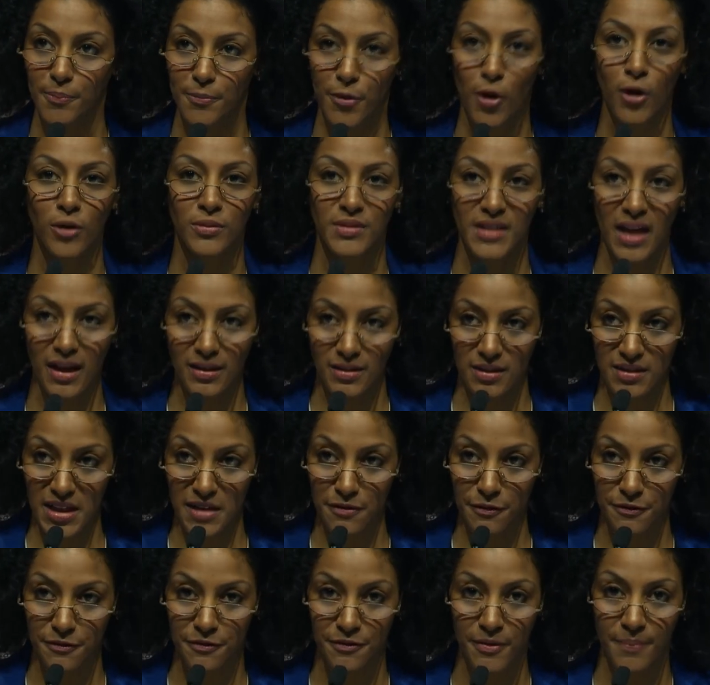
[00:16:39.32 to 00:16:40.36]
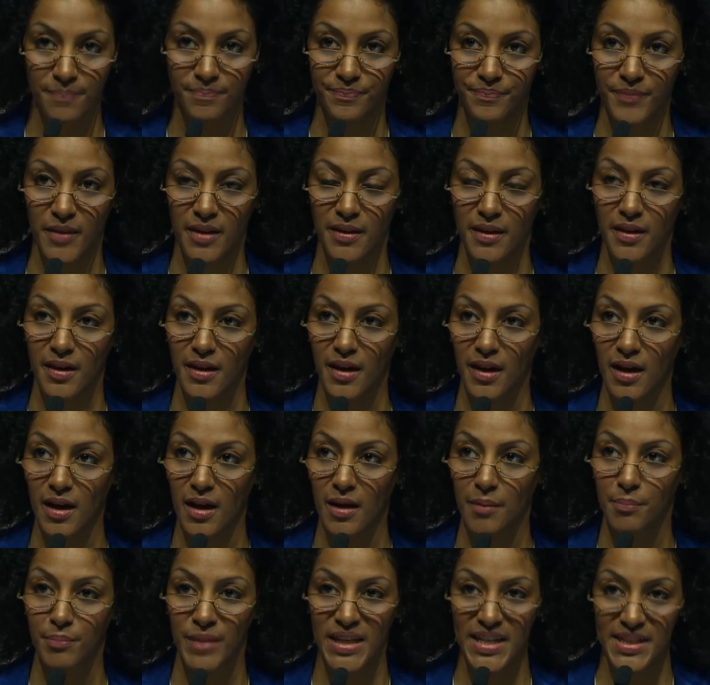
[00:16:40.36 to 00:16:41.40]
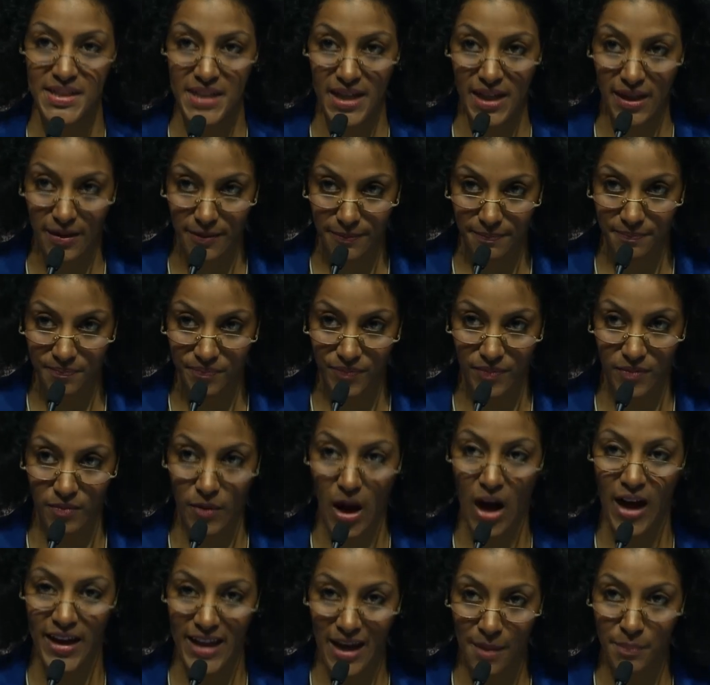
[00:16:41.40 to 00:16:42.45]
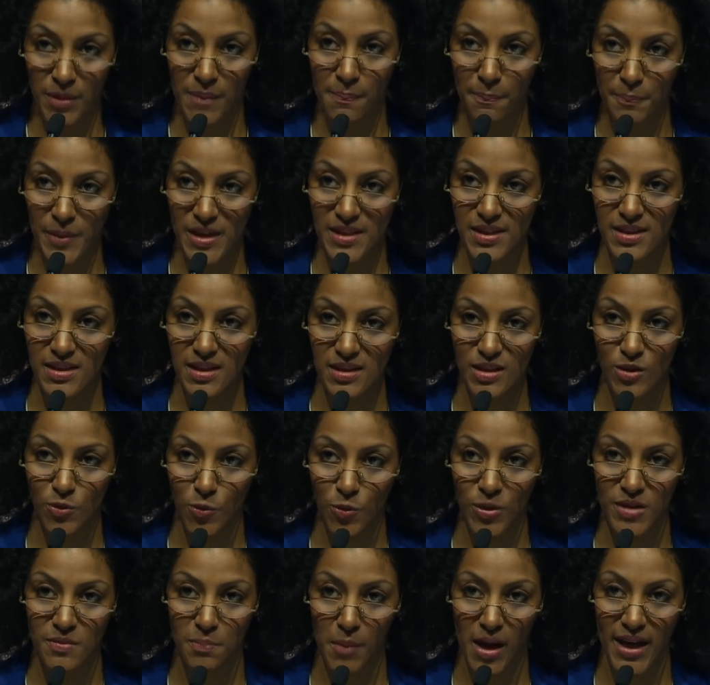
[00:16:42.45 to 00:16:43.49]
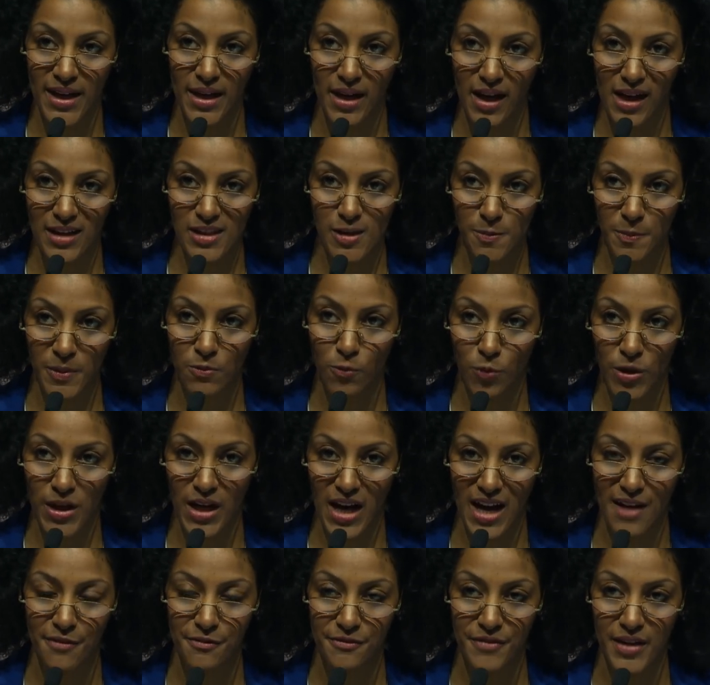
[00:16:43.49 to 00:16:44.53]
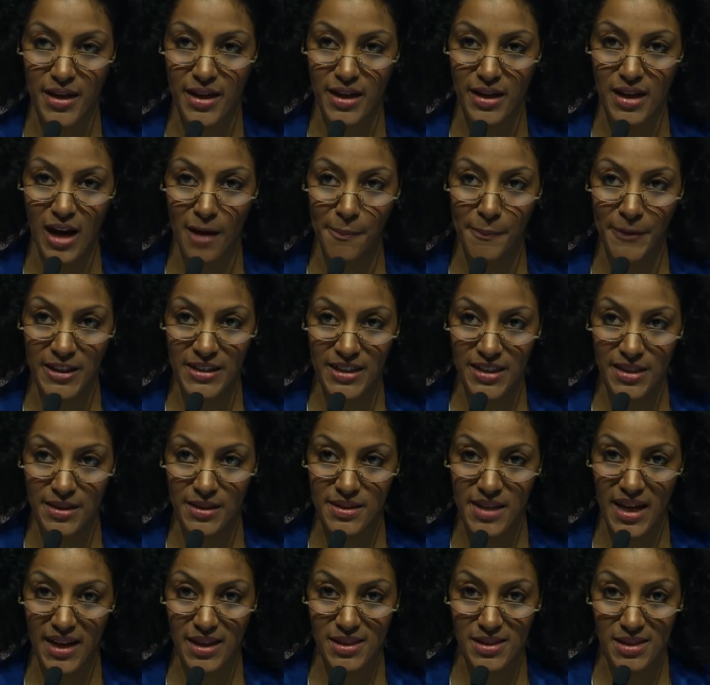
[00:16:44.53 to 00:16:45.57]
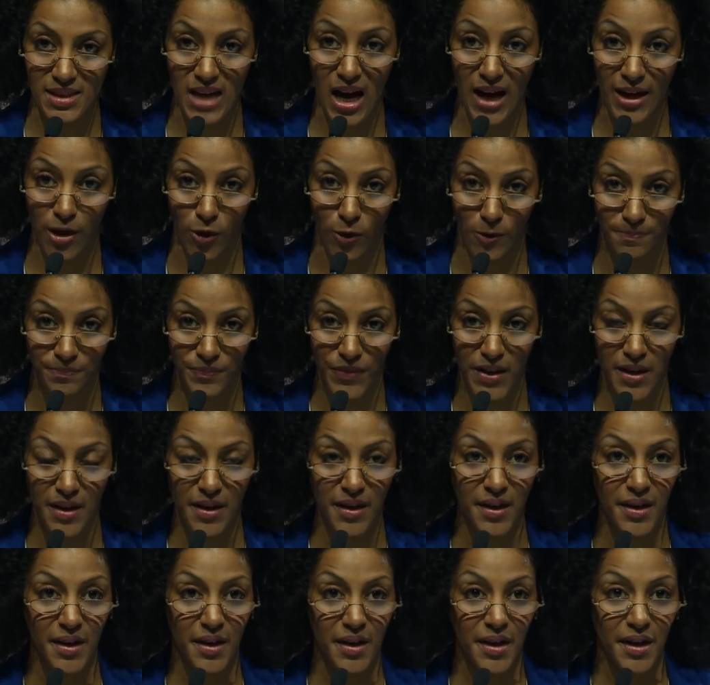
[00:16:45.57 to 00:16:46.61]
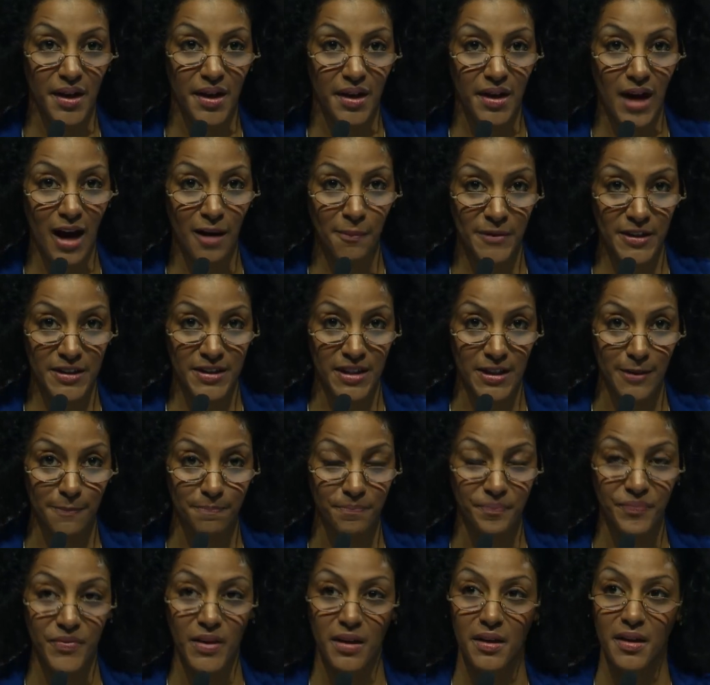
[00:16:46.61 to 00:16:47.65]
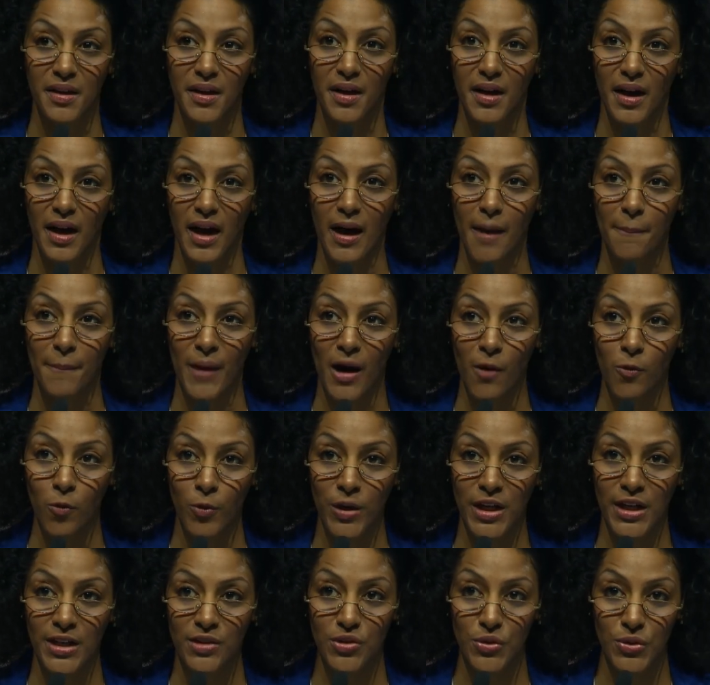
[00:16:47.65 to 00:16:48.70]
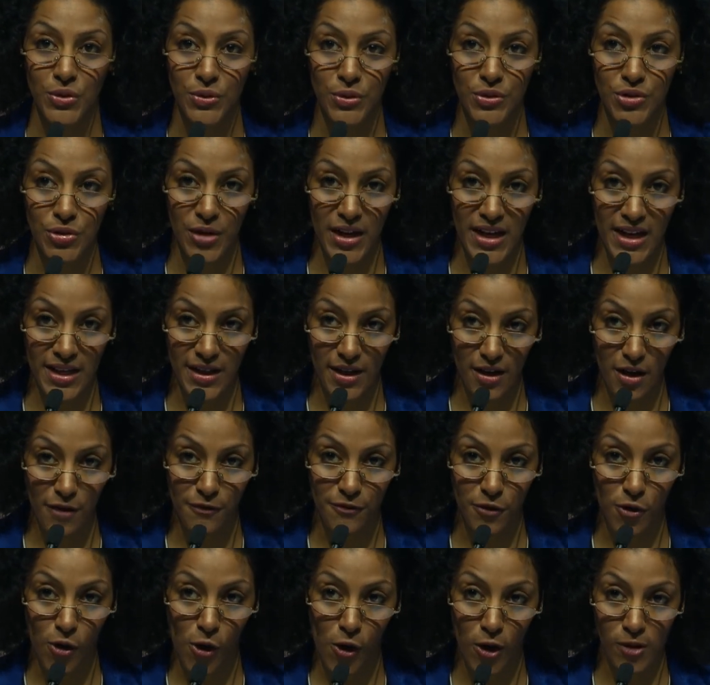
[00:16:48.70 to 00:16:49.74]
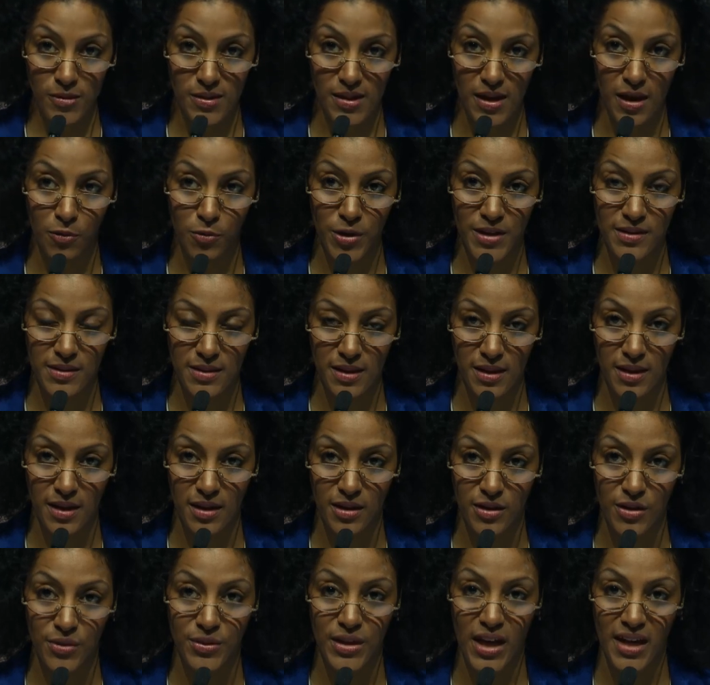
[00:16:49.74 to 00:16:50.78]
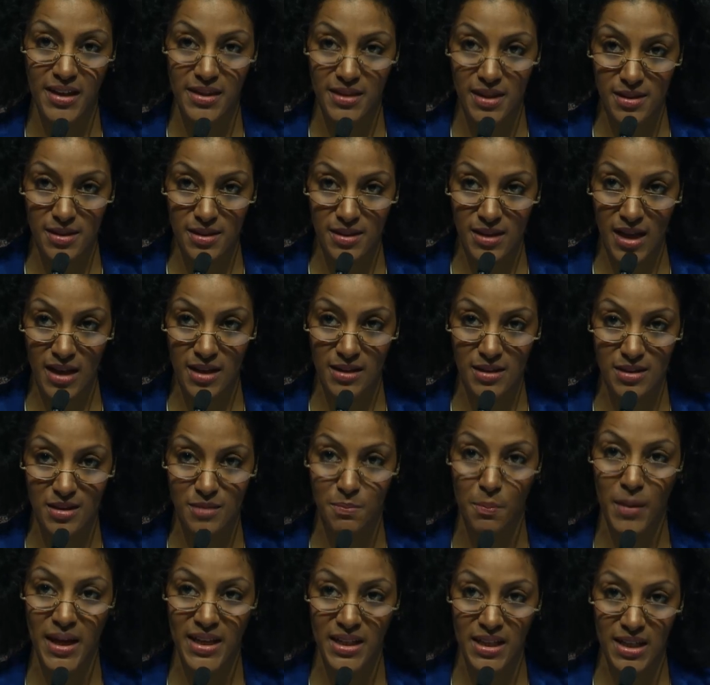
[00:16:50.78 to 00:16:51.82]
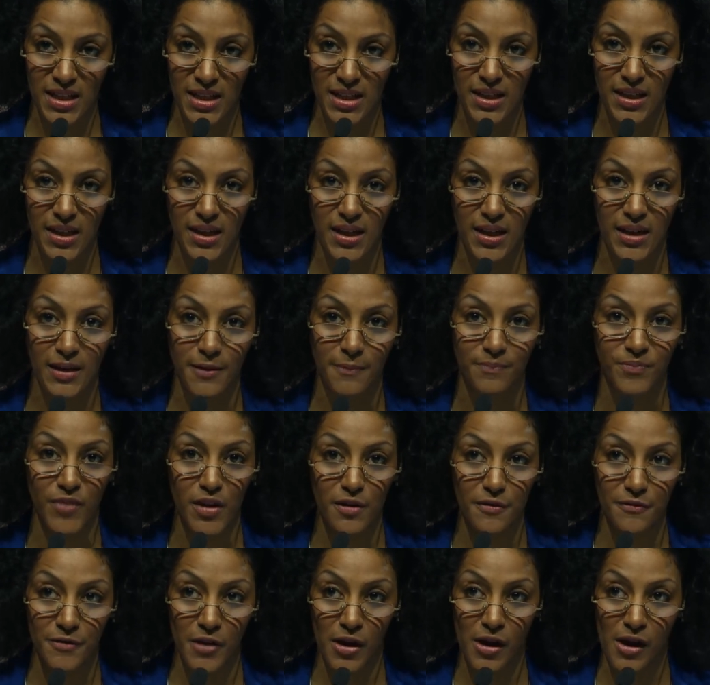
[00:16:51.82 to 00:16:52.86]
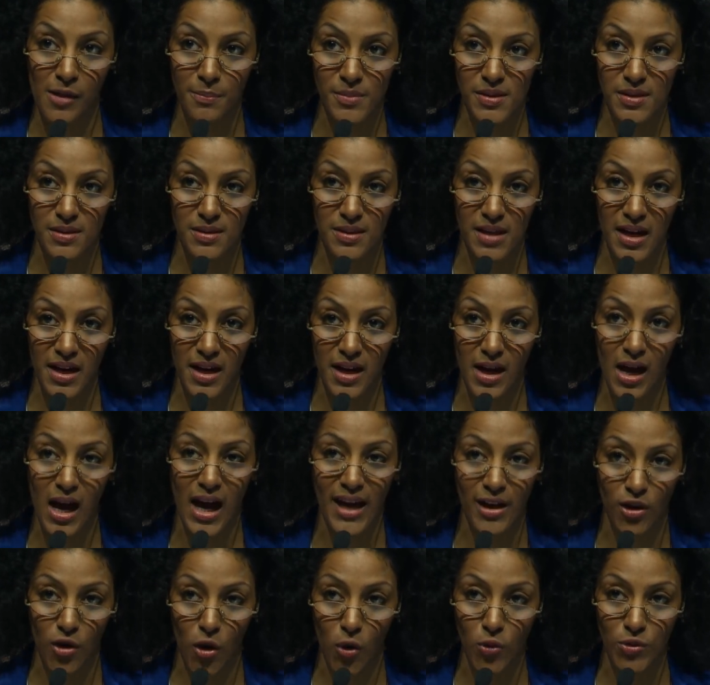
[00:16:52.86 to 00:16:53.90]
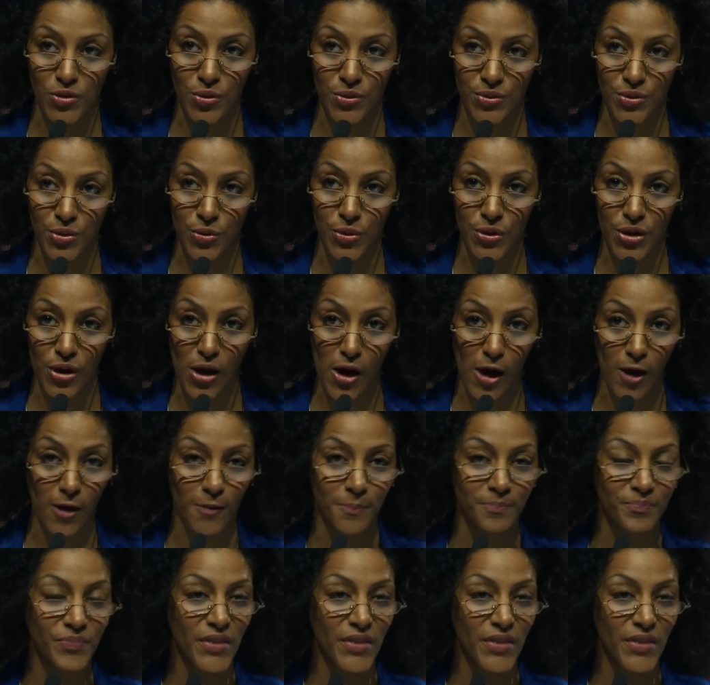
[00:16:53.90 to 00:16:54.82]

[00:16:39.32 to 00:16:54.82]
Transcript: productive meeting. I am in business with my husband. We have a company, textile company. But we do trade, of course, with the United States, many firms there. I go to New York,